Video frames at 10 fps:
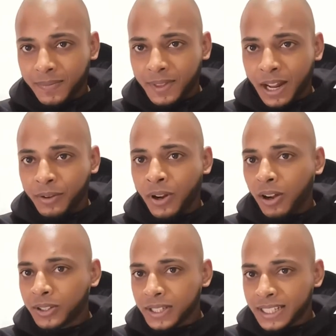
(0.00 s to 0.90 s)
Now,
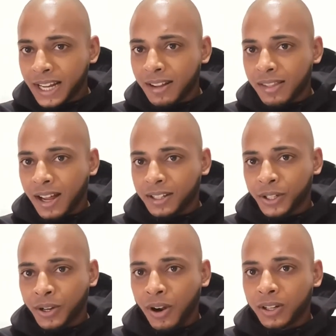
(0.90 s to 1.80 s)
not to say that
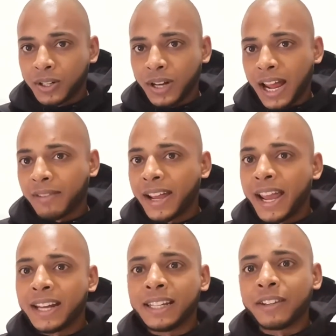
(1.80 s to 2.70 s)
you're not going to have
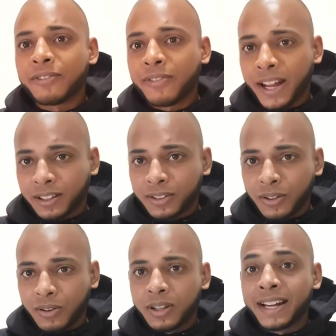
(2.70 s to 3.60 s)
any effect,
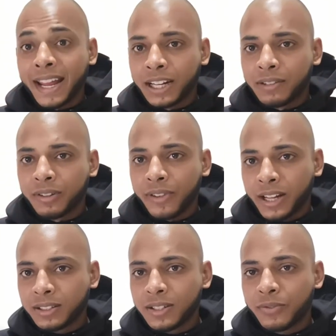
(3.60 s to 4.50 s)
negative
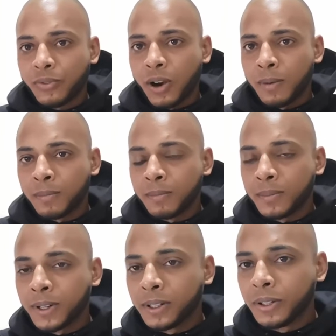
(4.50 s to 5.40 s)
effects from
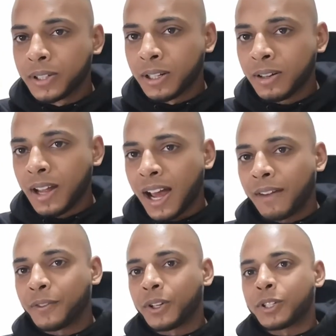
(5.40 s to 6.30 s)
gluten
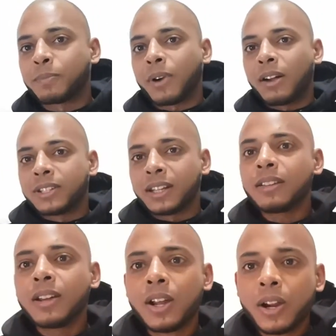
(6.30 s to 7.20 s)
after
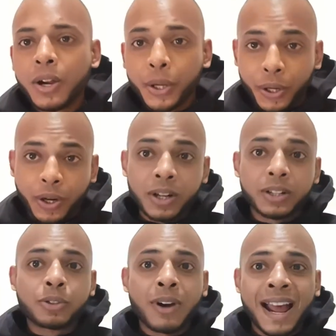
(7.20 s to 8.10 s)
sprouting. You're going
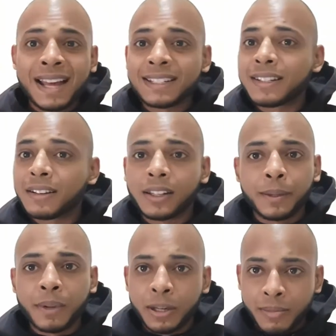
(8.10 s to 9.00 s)
to drastically
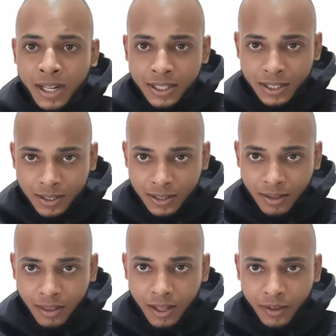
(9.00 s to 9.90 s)
minimize
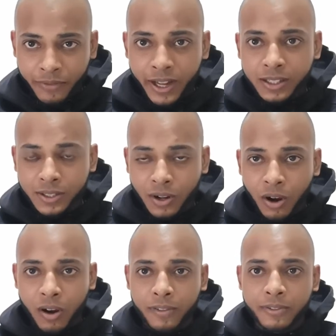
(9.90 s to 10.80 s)
the effects
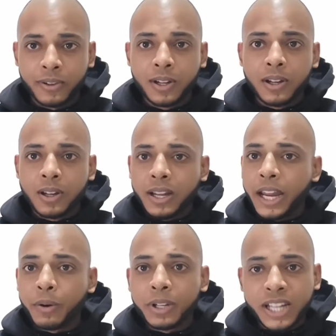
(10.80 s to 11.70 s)
of
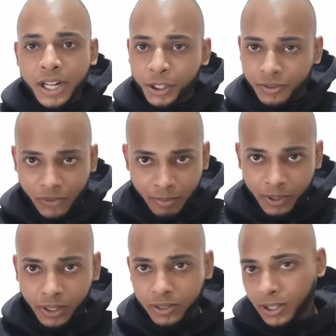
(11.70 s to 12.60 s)
irritation from
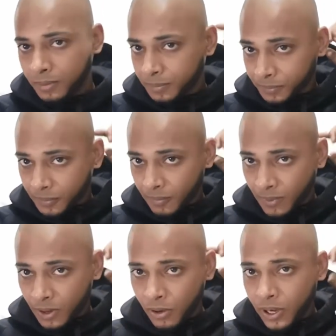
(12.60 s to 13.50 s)
gluten.
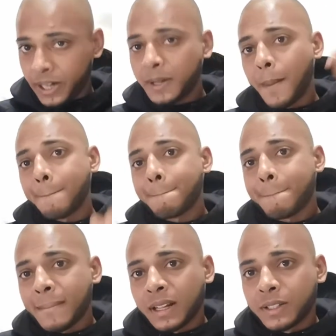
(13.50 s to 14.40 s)
All right?
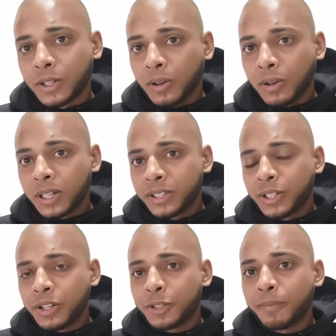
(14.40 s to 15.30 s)
So
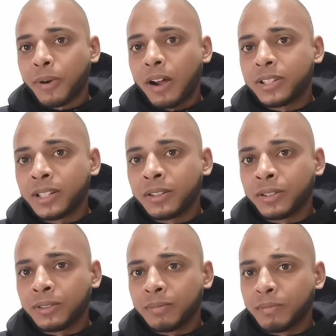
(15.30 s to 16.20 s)
consider
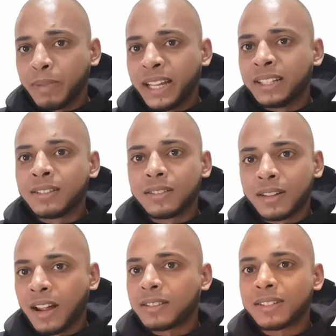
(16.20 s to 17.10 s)
sprouting beans,
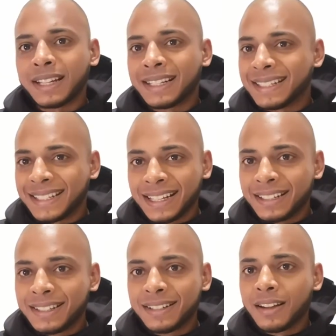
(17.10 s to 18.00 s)
nuts, and
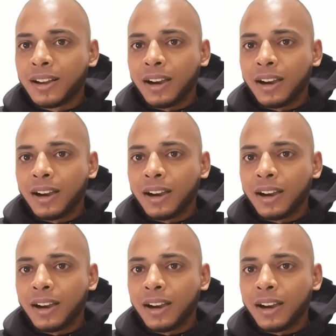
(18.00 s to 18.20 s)
seeds.